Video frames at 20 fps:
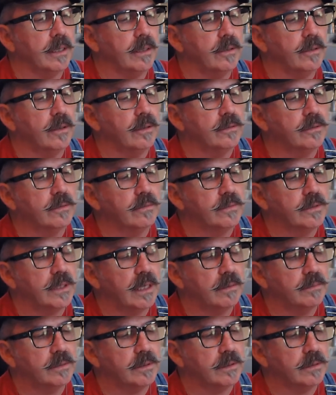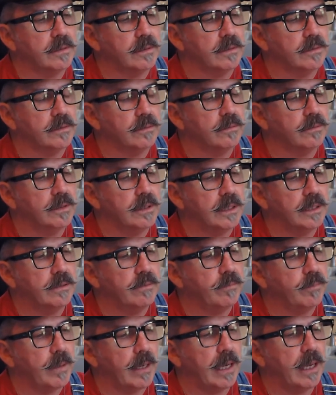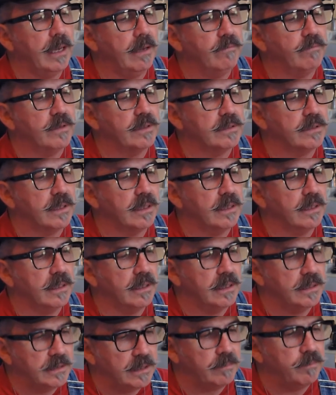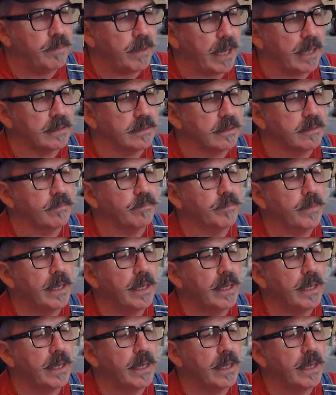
and use of substances or addictive behaviors is impacted.